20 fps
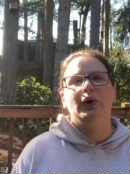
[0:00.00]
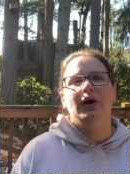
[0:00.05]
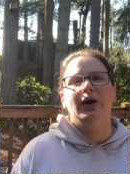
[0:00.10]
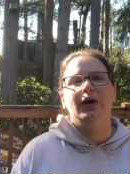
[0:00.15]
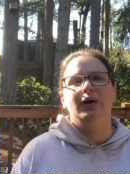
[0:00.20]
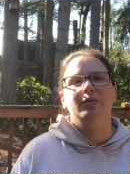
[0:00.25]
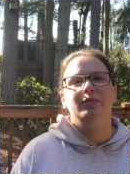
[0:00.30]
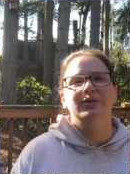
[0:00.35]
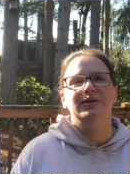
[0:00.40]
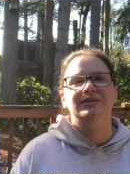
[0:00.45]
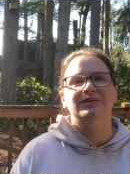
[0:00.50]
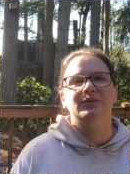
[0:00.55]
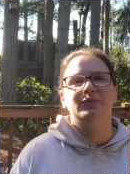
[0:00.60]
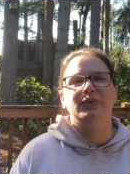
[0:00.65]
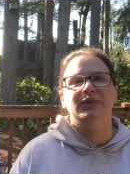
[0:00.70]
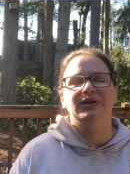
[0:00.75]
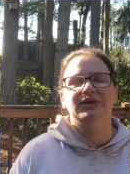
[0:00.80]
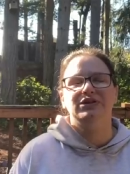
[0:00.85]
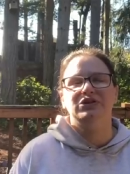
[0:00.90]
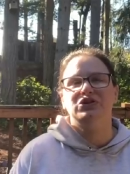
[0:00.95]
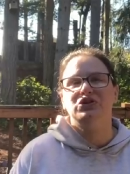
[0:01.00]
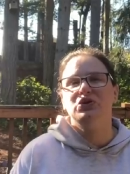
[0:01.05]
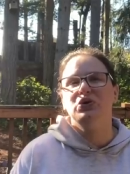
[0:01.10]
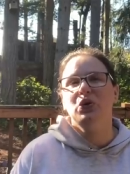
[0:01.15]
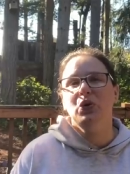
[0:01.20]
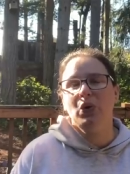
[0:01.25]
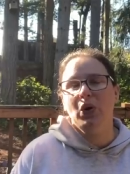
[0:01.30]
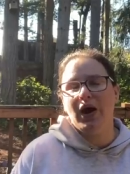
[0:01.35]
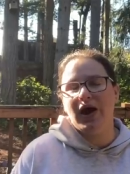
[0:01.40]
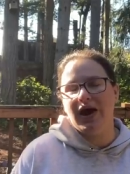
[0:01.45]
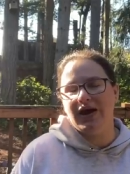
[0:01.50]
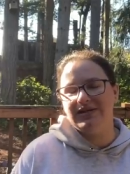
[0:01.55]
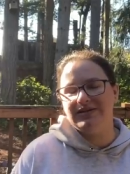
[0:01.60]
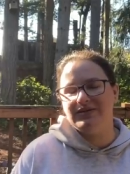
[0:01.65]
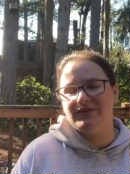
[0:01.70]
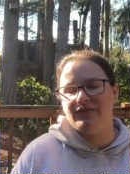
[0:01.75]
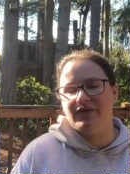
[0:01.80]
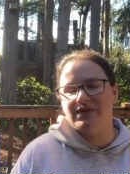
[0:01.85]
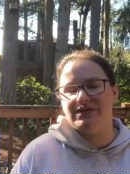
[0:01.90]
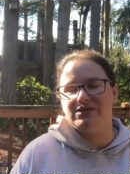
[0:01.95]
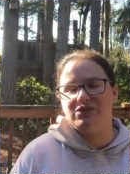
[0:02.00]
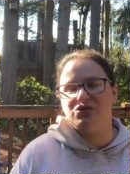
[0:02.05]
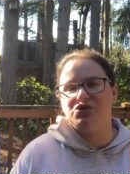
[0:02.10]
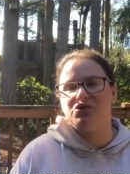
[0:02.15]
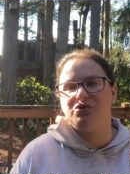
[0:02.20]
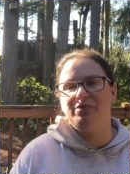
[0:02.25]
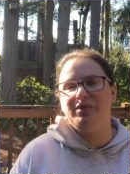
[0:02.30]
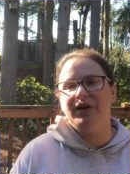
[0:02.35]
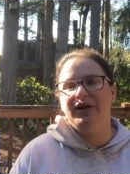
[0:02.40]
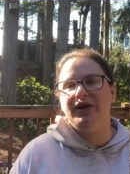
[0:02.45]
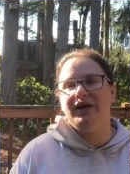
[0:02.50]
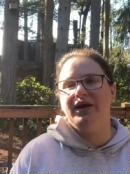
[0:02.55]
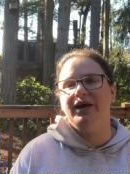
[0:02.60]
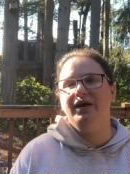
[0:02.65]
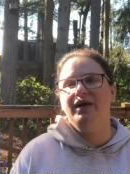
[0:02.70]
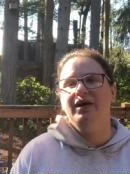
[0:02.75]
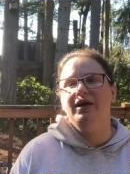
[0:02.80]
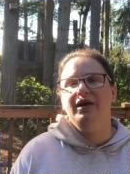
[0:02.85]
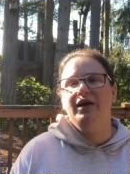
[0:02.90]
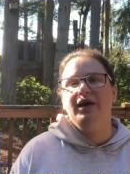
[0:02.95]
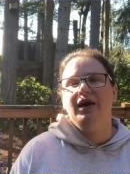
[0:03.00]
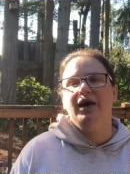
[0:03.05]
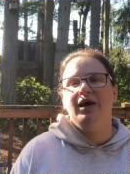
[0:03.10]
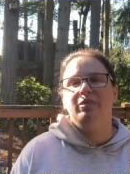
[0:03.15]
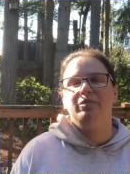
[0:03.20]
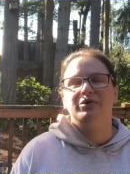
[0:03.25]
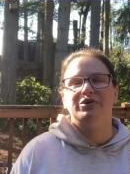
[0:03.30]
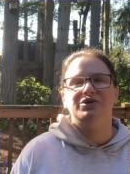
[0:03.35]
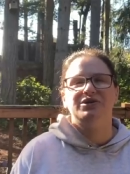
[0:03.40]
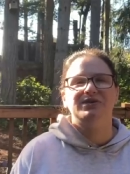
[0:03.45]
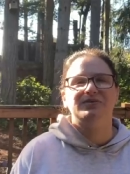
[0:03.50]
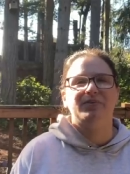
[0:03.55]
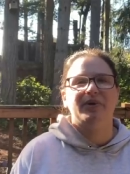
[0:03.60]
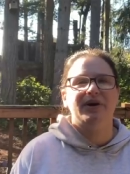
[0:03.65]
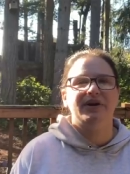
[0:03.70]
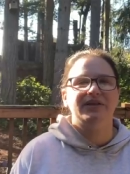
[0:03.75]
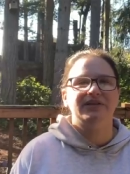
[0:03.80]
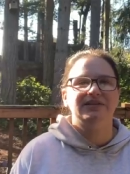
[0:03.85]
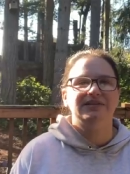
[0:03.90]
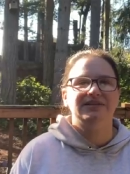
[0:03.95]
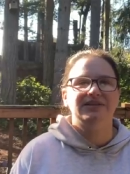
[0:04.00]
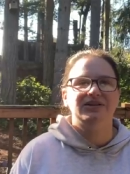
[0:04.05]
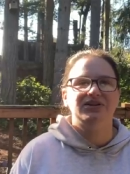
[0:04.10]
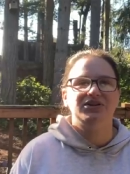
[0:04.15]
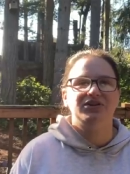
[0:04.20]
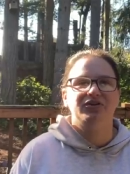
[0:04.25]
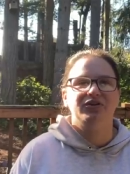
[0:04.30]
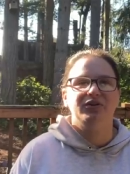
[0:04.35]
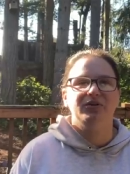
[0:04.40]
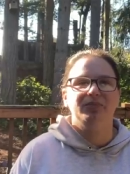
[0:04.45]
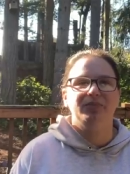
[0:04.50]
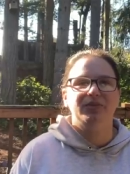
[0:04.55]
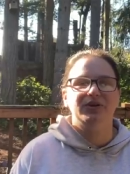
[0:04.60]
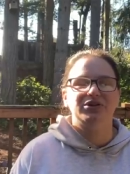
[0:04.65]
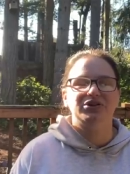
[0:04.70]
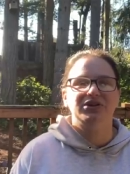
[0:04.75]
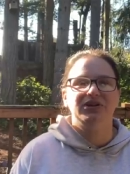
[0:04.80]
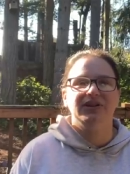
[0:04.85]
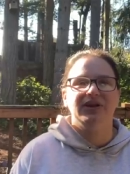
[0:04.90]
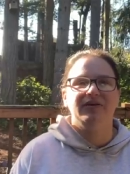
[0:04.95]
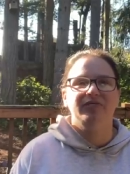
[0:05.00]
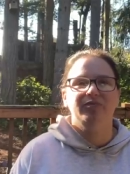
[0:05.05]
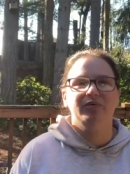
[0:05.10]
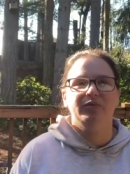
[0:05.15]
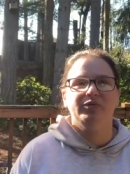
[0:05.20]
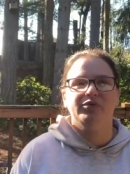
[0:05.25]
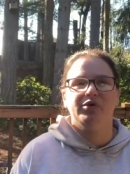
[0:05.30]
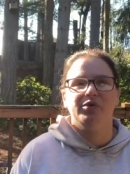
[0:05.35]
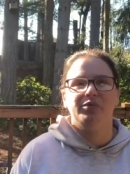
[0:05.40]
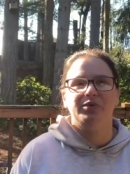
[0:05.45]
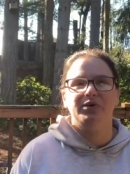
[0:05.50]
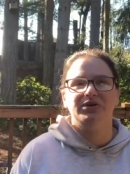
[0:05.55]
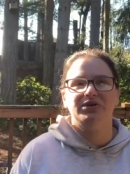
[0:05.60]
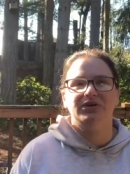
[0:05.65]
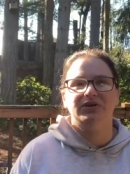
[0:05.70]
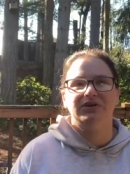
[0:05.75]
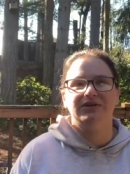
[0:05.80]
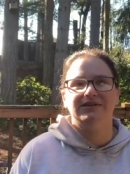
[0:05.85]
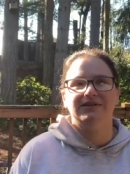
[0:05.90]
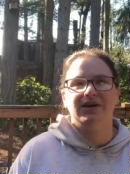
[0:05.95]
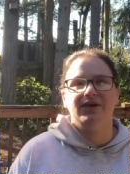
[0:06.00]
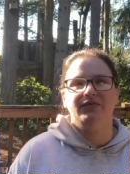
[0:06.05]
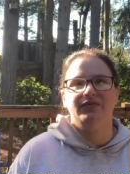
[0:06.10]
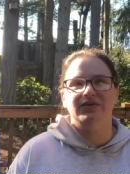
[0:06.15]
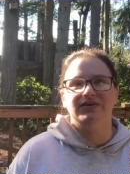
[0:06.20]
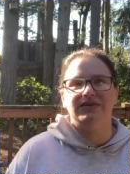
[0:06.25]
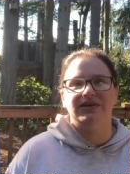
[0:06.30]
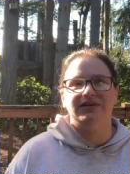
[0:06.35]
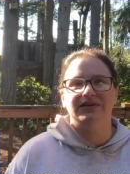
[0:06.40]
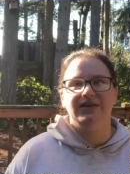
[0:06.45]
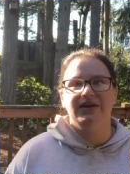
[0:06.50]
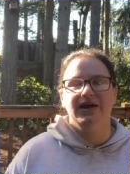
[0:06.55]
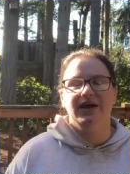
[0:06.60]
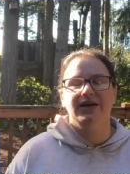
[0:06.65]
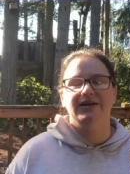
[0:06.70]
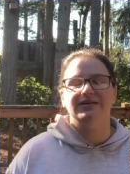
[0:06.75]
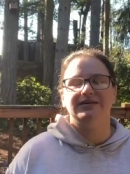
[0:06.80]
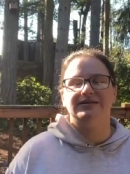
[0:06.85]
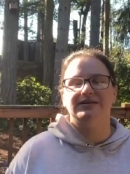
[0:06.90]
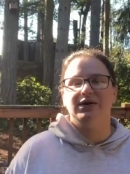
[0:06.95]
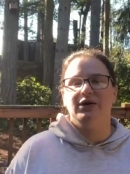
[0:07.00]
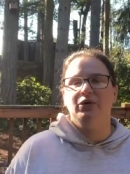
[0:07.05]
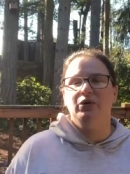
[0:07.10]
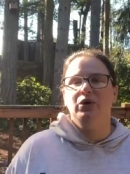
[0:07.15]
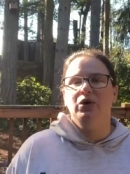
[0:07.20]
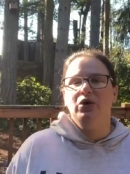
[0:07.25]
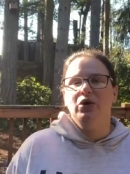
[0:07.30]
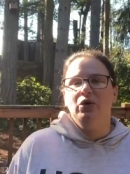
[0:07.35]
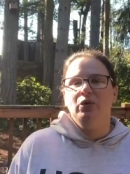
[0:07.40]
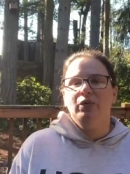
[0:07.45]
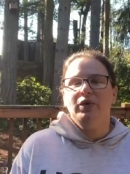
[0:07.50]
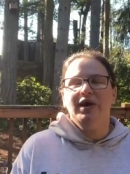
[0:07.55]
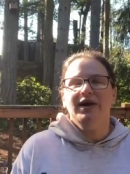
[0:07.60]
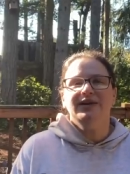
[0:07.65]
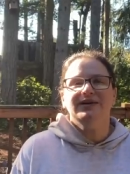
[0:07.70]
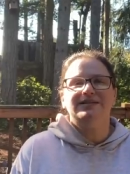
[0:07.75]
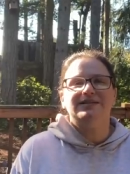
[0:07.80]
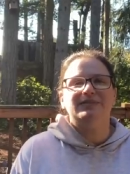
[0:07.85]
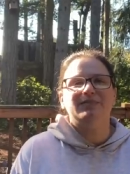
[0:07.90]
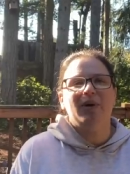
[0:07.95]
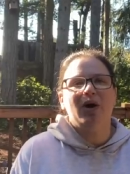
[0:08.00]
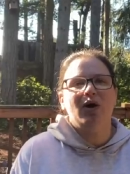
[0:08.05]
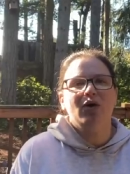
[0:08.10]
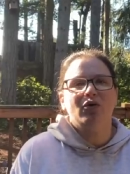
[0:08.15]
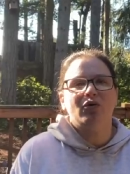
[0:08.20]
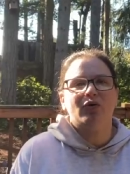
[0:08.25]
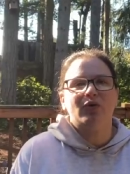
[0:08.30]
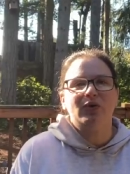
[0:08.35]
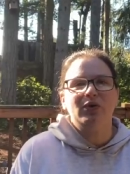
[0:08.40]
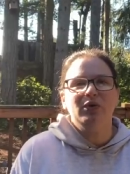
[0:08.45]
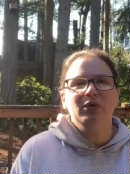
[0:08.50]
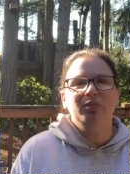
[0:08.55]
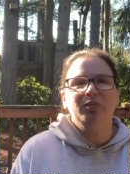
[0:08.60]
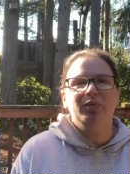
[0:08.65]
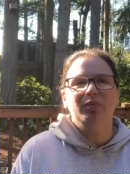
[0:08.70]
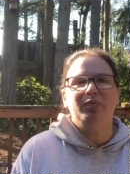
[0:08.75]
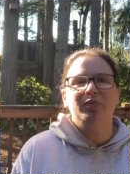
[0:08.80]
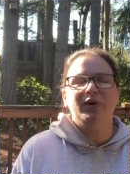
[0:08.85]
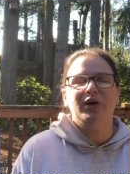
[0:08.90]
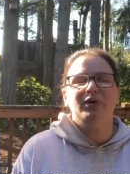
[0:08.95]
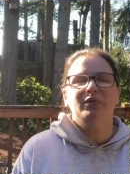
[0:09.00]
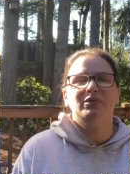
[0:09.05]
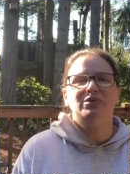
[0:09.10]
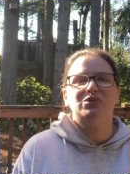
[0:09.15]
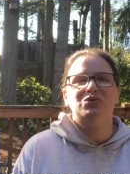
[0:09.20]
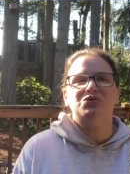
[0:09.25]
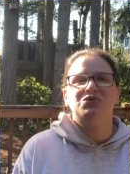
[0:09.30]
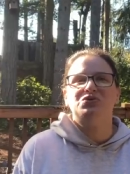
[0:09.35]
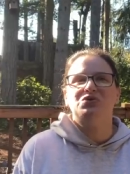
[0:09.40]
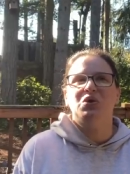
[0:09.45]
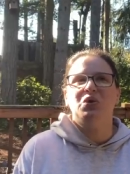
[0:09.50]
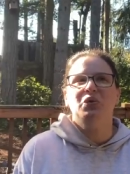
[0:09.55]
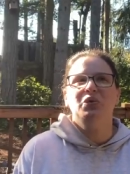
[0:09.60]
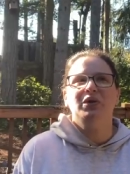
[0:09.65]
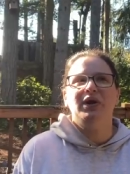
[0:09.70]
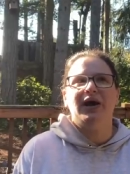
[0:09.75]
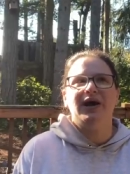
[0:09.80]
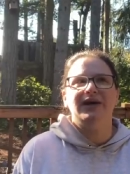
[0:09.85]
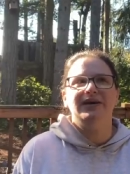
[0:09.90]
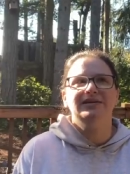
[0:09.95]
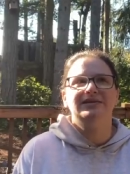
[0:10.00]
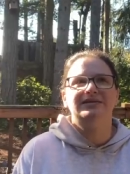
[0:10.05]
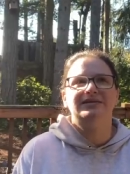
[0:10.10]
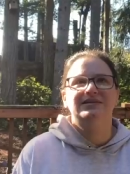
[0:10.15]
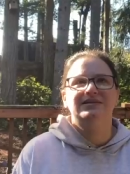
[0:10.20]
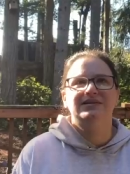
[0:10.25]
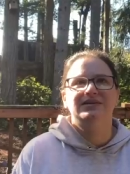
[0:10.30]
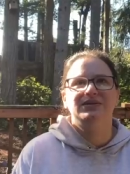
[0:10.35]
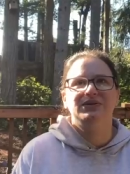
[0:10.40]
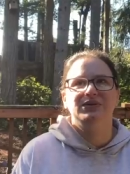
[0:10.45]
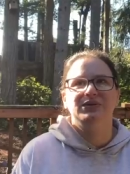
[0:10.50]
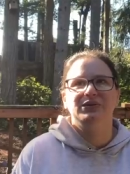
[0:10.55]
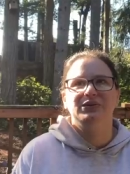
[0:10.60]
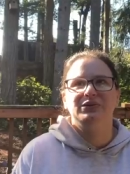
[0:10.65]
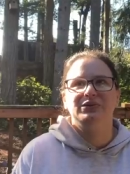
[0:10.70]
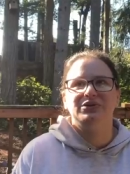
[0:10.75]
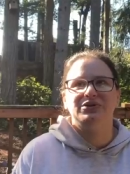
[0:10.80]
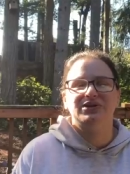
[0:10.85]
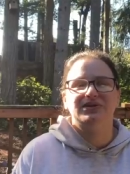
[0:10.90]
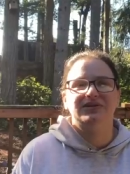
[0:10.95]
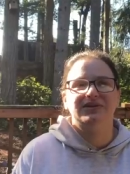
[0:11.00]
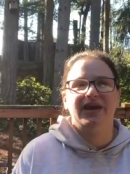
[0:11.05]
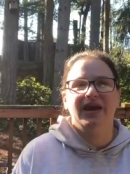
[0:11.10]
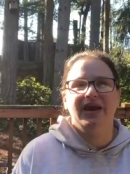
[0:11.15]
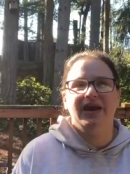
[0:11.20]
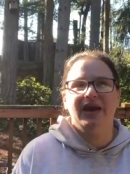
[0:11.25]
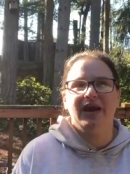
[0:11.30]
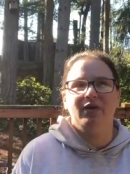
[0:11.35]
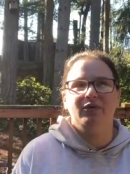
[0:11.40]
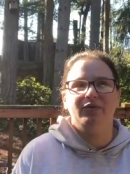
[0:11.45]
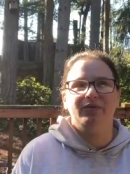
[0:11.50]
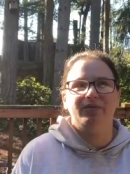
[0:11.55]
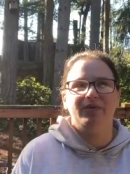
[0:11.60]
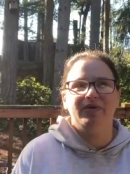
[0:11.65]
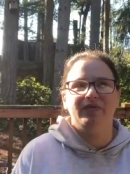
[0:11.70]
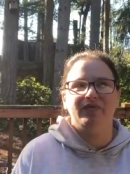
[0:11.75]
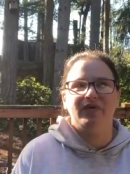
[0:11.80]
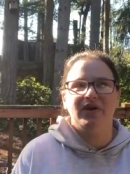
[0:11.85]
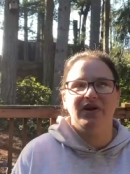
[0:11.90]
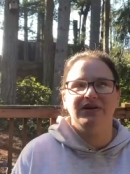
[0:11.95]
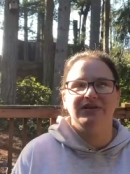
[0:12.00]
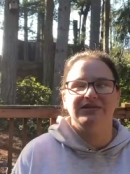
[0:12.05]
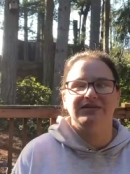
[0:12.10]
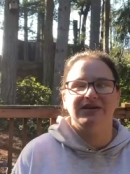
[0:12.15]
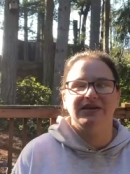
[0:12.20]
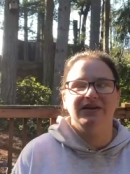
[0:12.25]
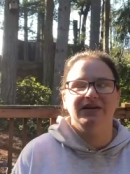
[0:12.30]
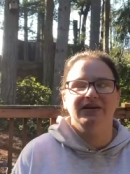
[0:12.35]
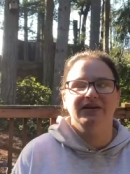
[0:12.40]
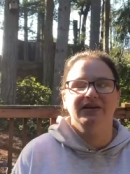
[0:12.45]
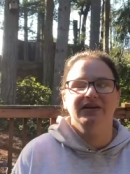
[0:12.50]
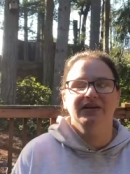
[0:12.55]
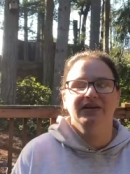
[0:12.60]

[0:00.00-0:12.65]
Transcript: um, not really too active on social media, um, but she's part of the Stitchy group, but she left before we took the selfies at the end. So we had a small group, but it was so nice to just hang out with my friends and